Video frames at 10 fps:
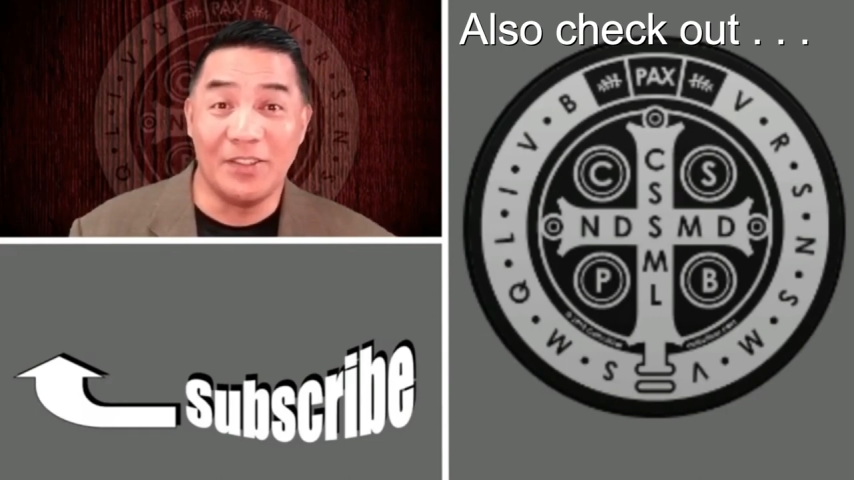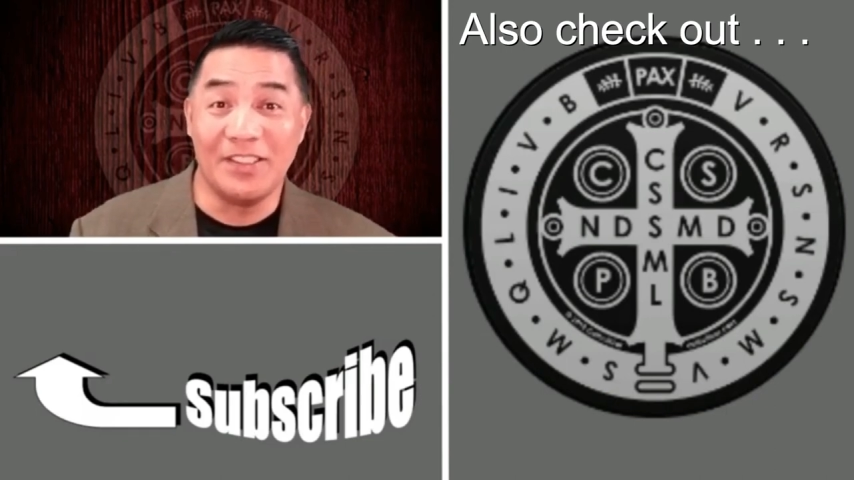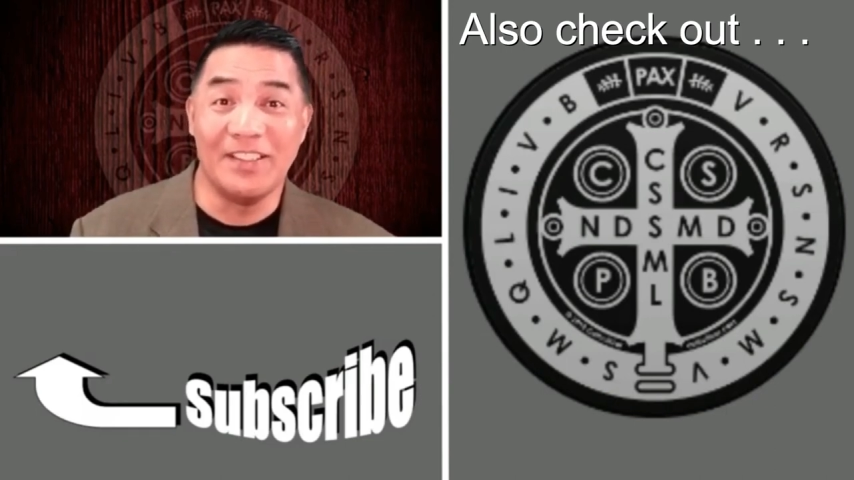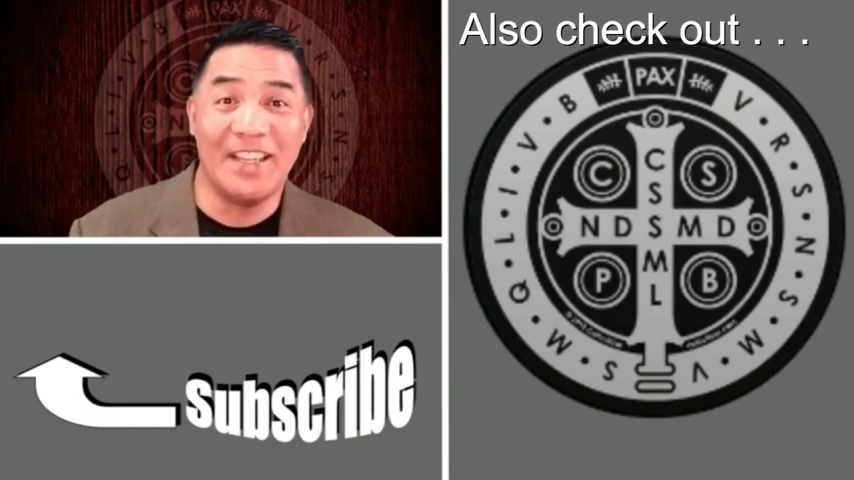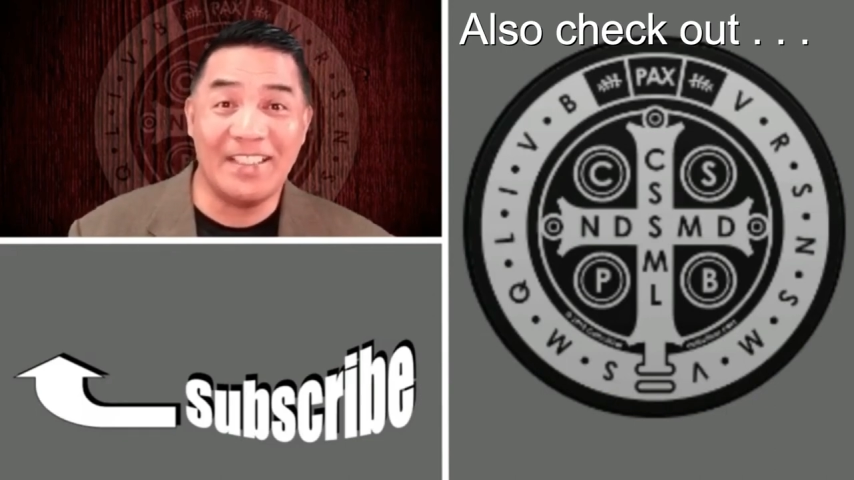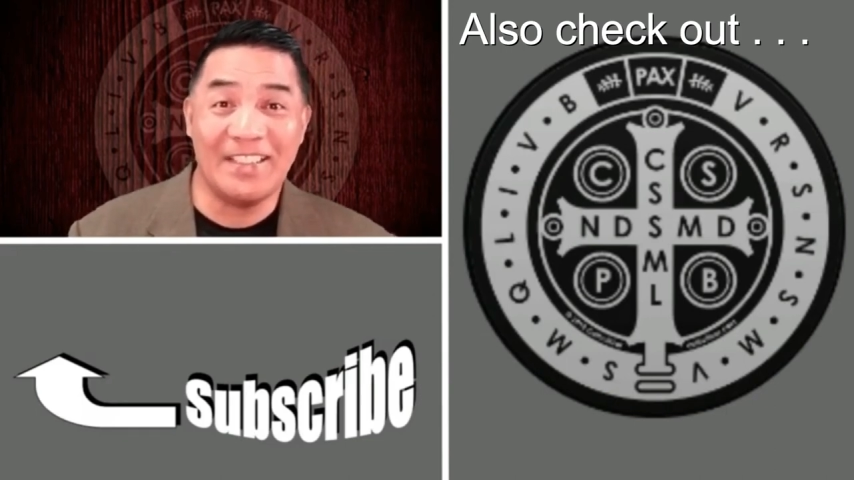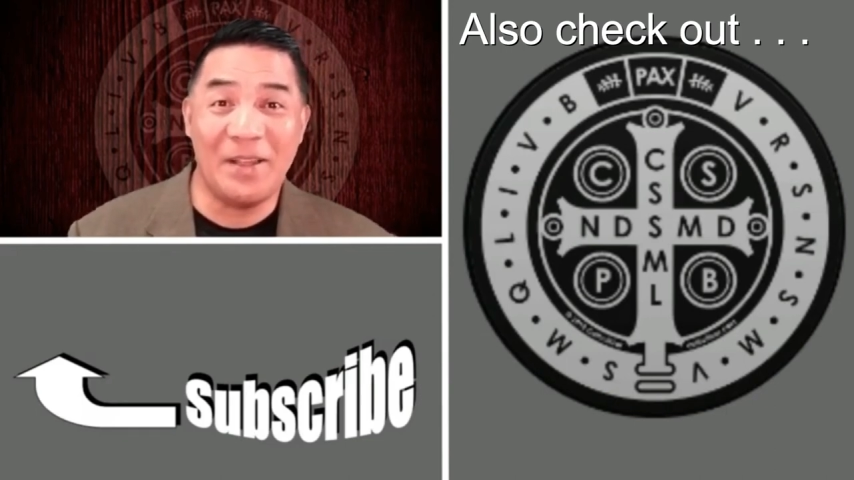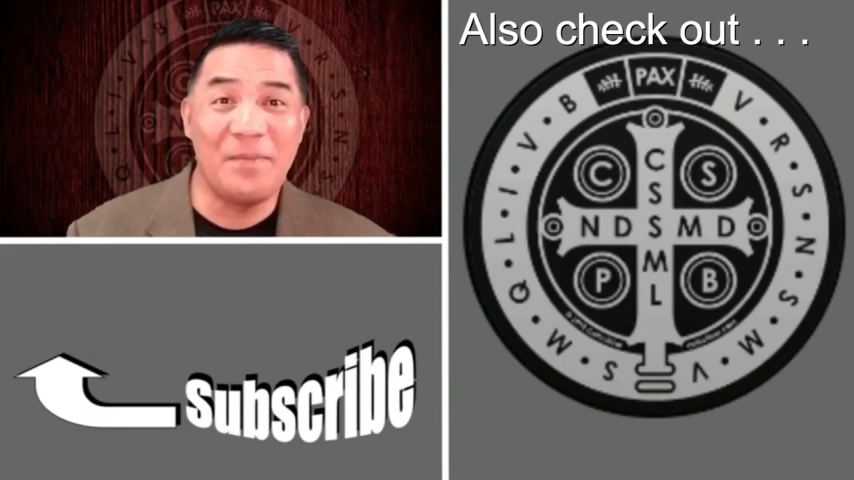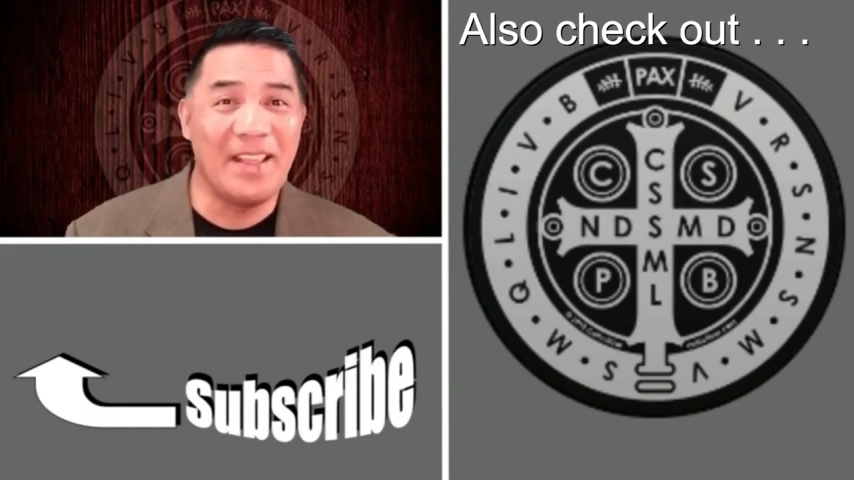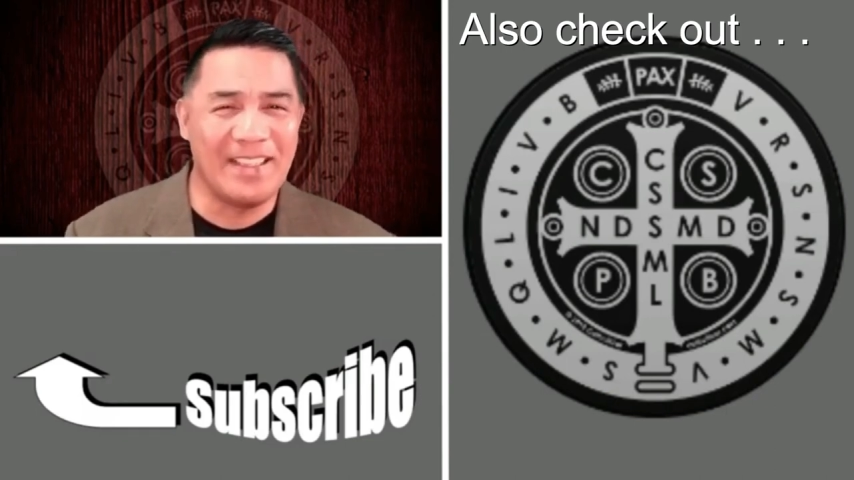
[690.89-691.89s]
So until
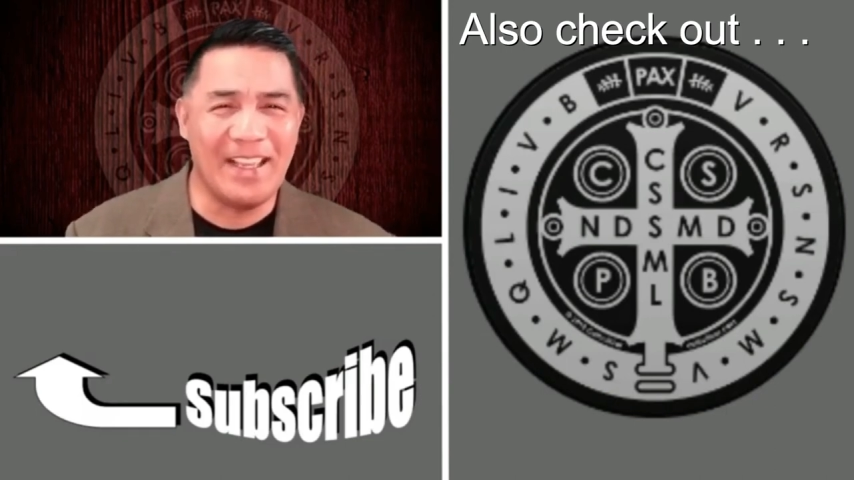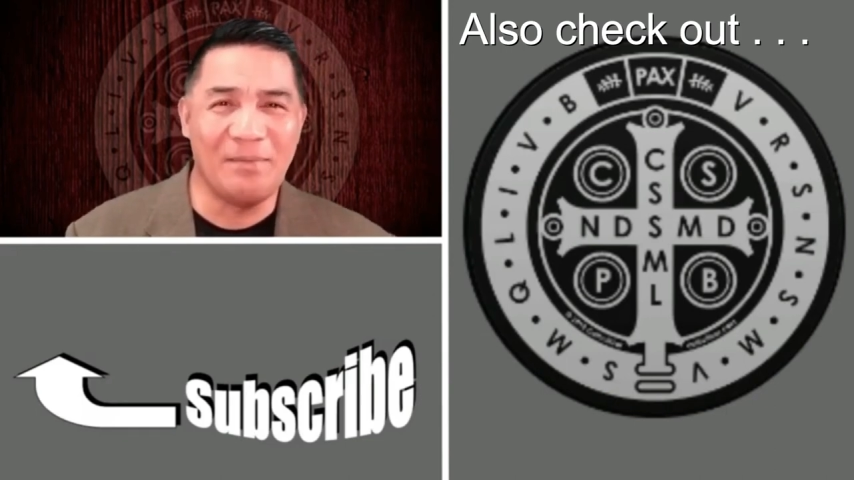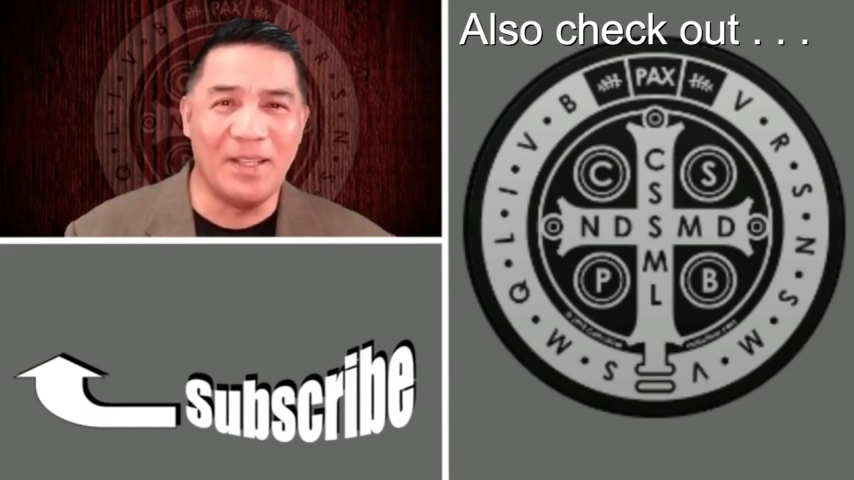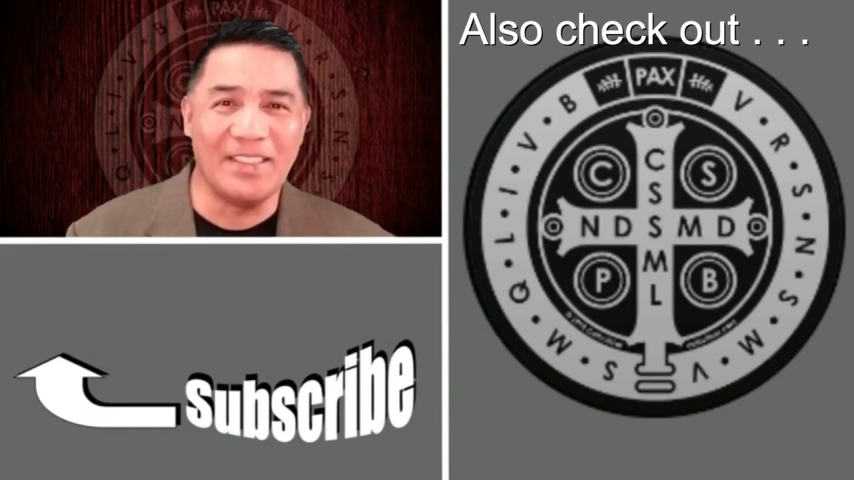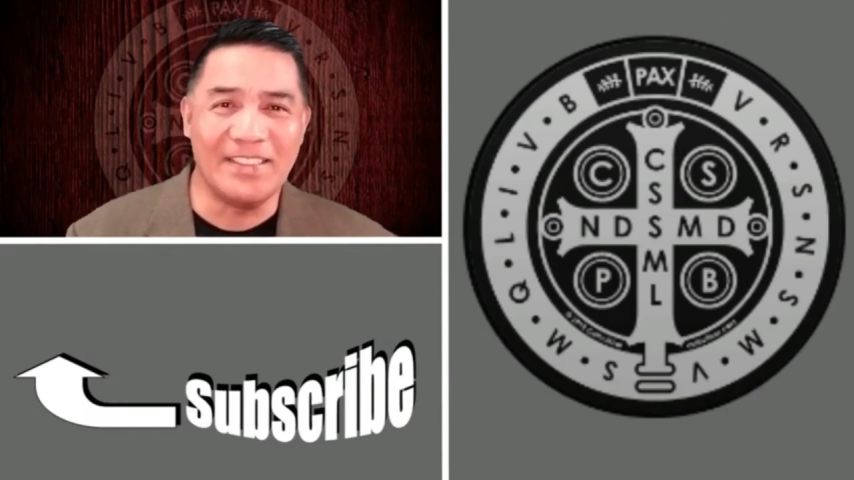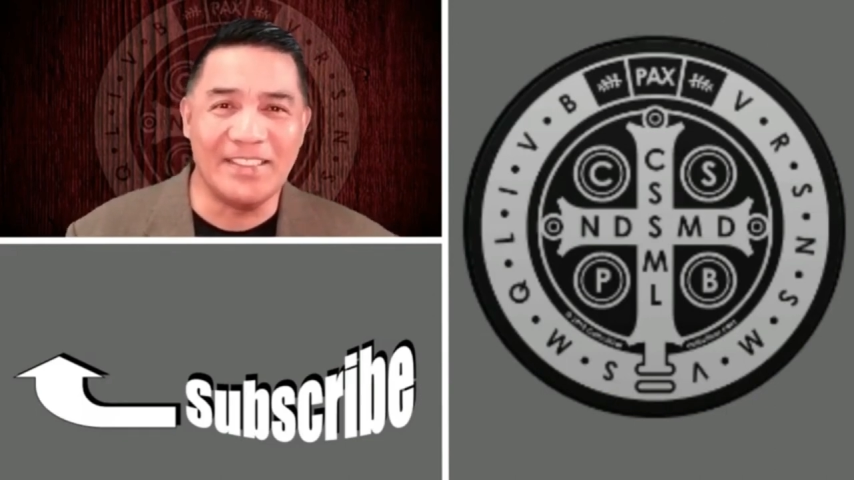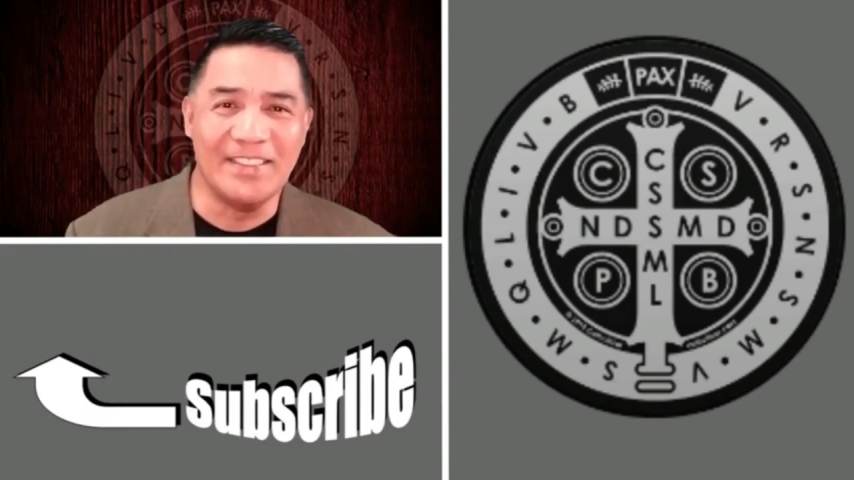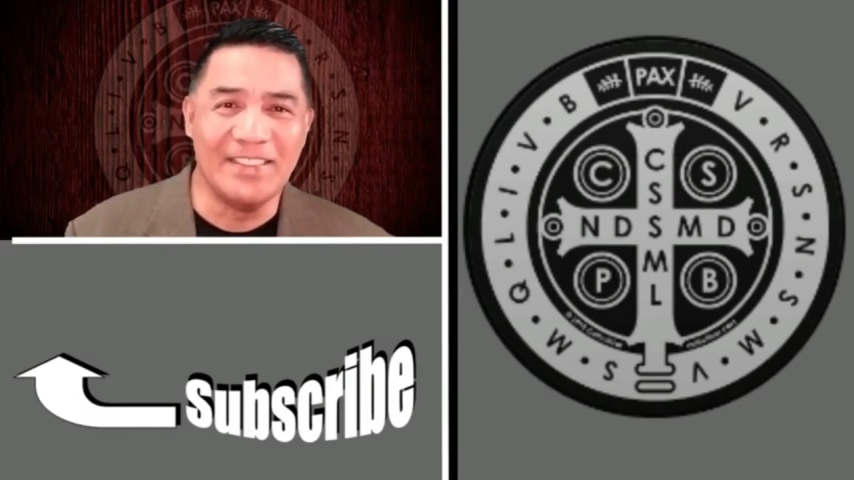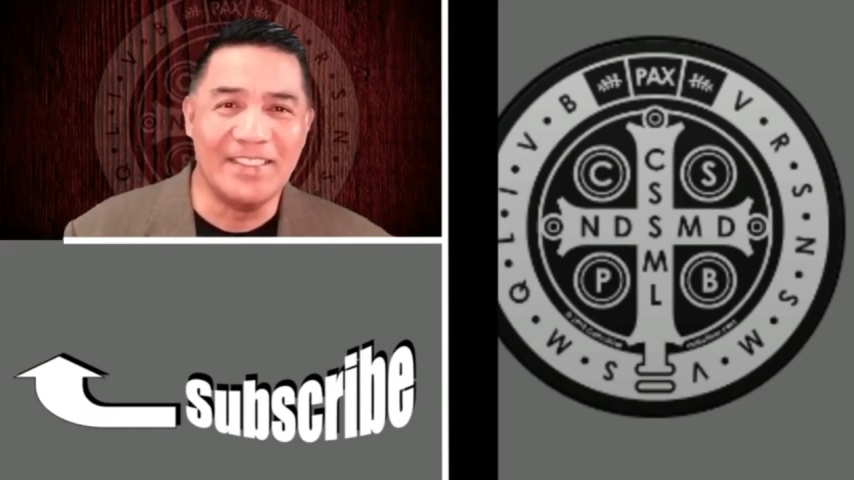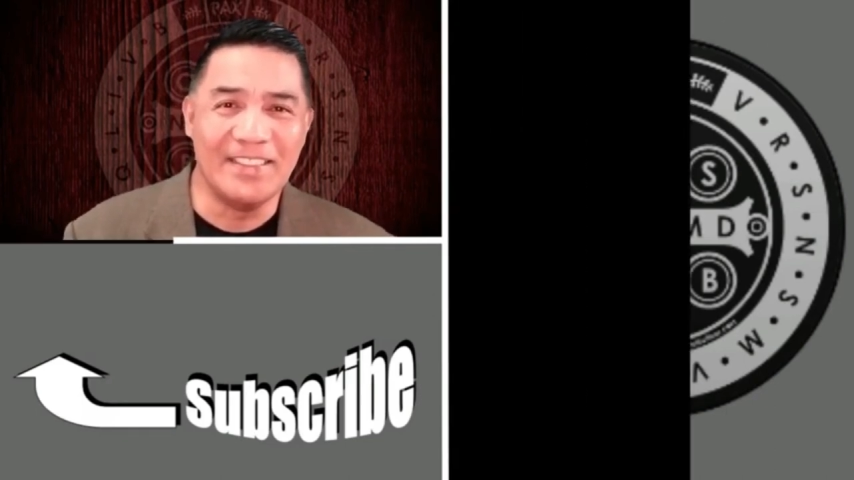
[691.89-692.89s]
next time, God
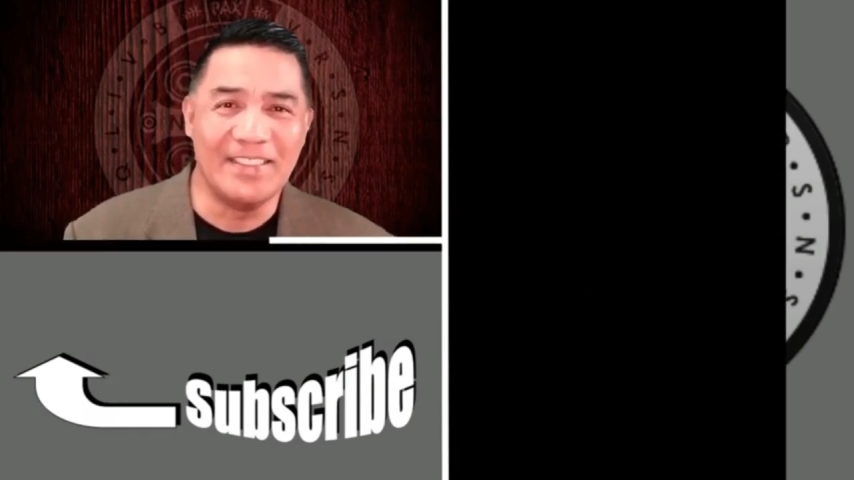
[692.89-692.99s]
bless you.